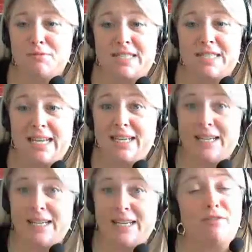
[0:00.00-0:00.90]
state
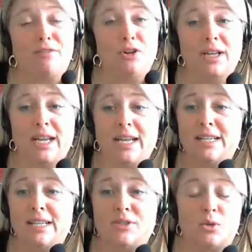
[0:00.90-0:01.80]
where we have
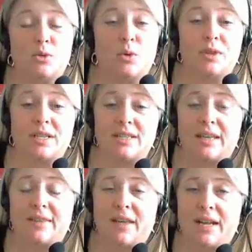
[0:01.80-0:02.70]
hurricanes or things
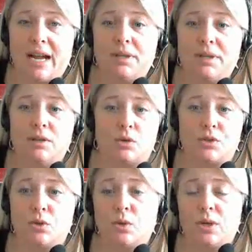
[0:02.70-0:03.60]
like that happen, or a
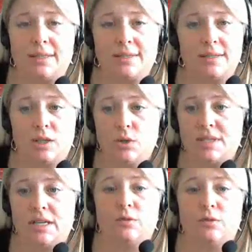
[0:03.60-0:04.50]
school has to close
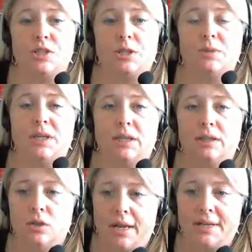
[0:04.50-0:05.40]
down for something.
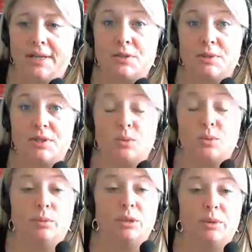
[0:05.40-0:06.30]
Announcements
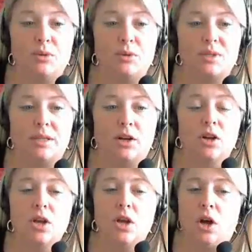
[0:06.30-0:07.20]
will be posted there.
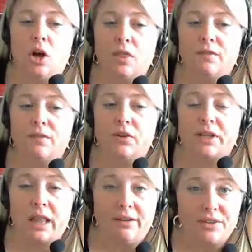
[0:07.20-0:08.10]
On the very
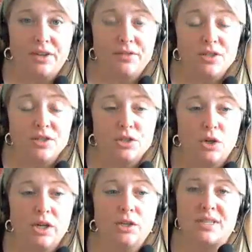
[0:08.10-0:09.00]
left of the
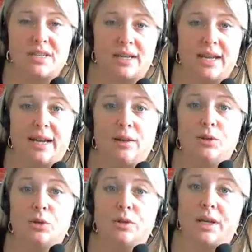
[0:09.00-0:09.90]
screen, you'll see a
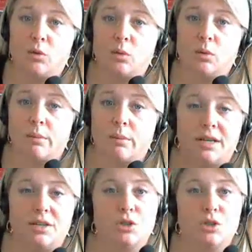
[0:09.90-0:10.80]
calendar, and that will
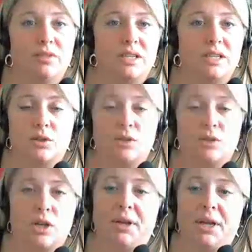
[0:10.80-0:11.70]
remind you of things that are
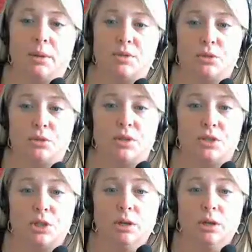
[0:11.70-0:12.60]
coming up due in the
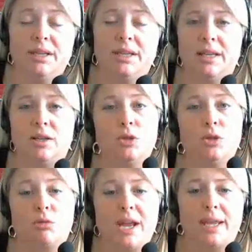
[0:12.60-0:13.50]
term. And on
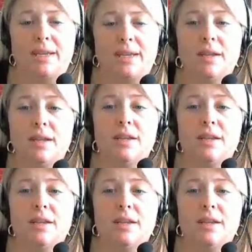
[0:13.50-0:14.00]
the right hand